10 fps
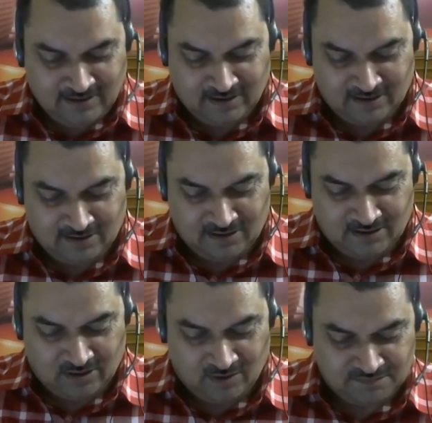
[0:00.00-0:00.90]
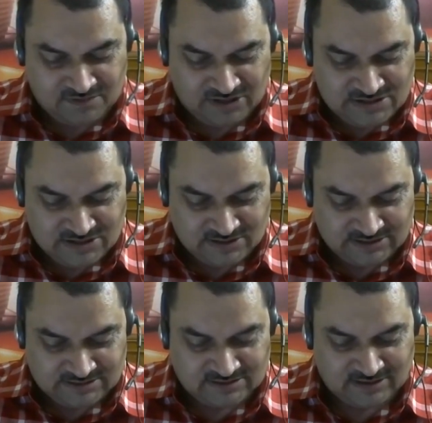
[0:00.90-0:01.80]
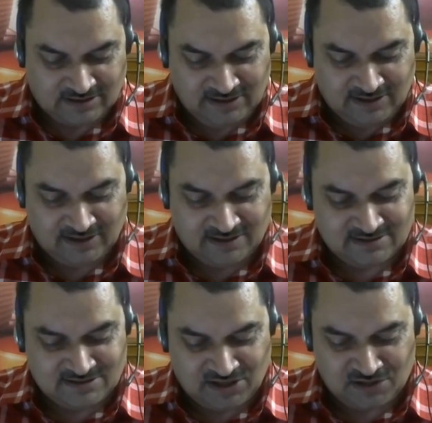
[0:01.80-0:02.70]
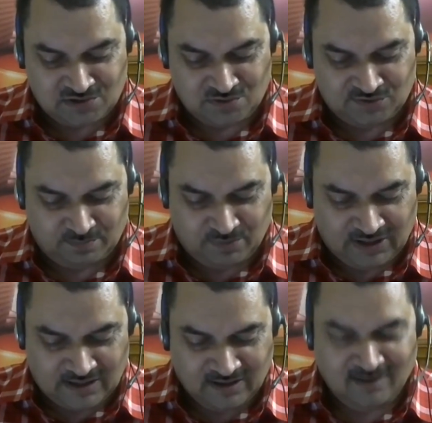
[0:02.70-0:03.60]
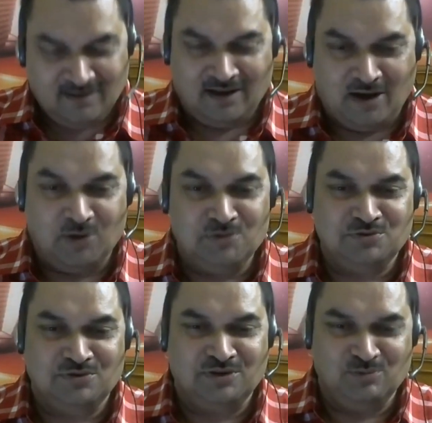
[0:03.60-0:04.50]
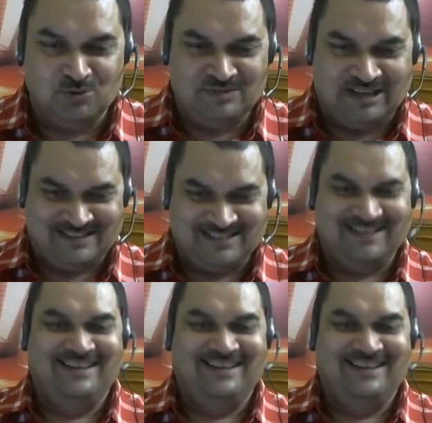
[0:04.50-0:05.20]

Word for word: of teachers, he hesitate to speak. How to remove that?